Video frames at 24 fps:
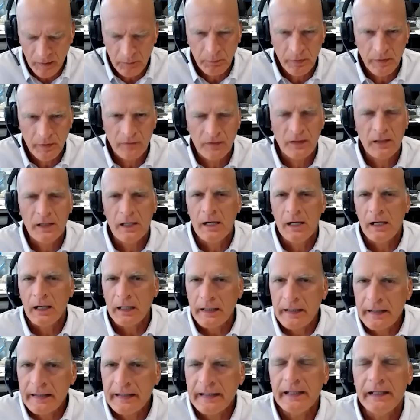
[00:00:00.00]
pivot?
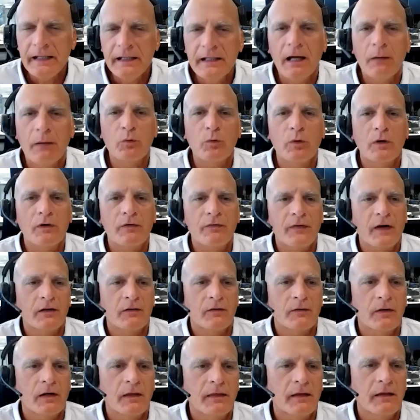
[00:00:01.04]
The number one
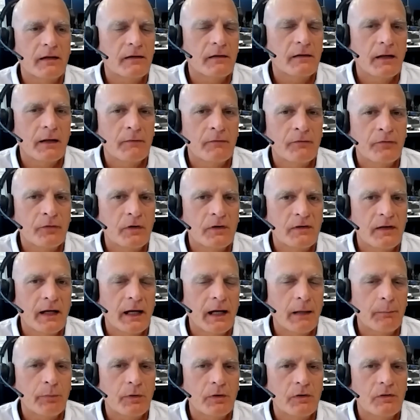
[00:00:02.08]
factor, I think, for it to
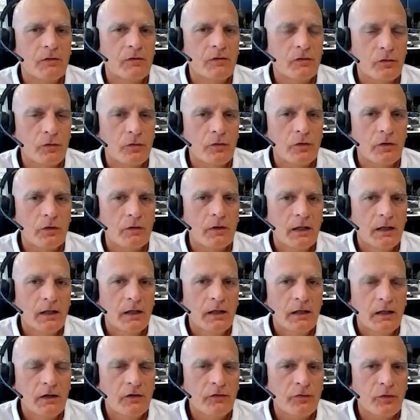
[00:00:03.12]
happen sooner
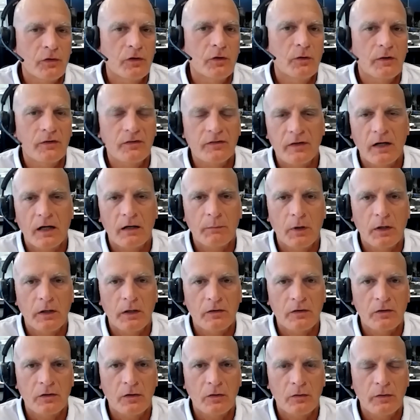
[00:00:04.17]
is for the U.S. stock
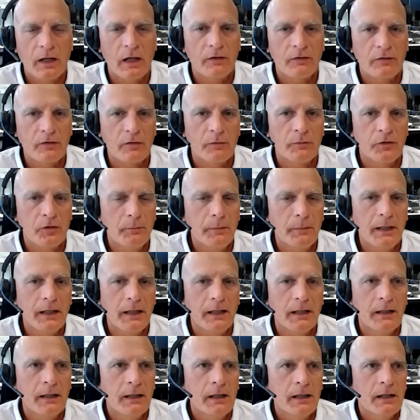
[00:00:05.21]
market to go down. So to
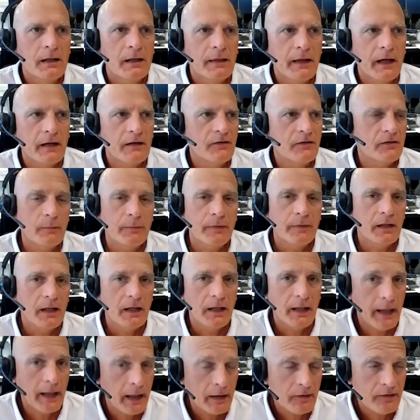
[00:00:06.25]
me, wow. that is something
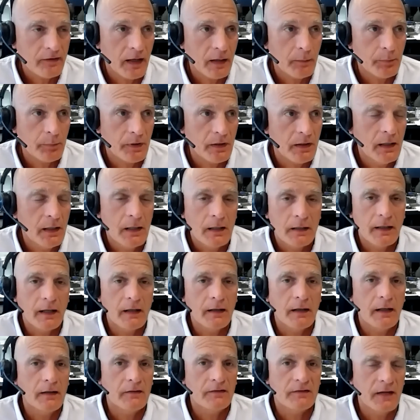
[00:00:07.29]
that has happened,
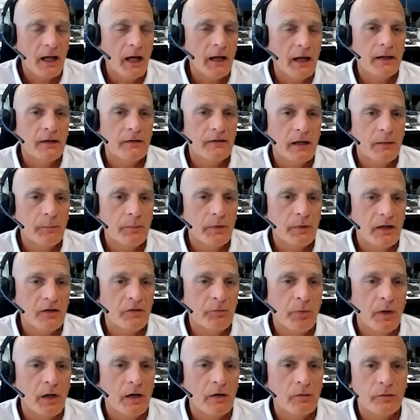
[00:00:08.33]
that has happened. That's
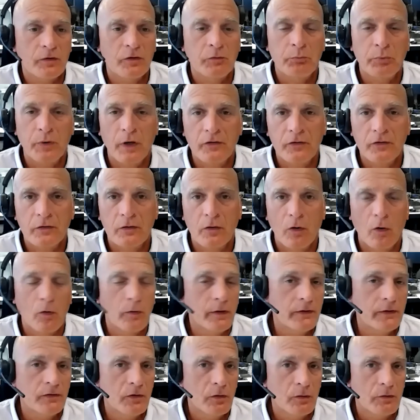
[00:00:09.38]
part of what's pressured gold,
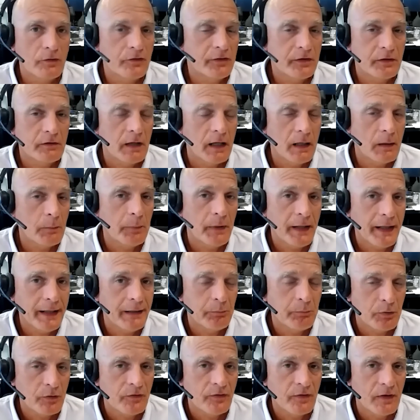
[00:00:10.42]
even though it's still up
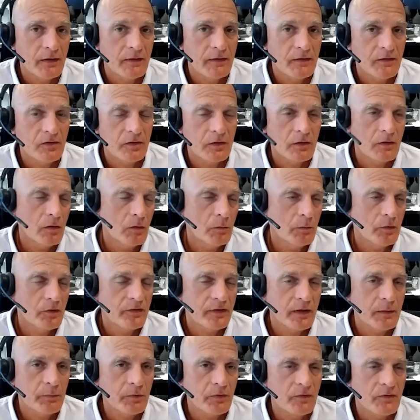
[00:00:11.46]
8% this year, almost
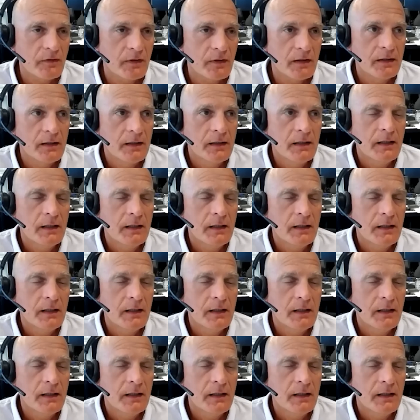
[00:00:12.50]
8%.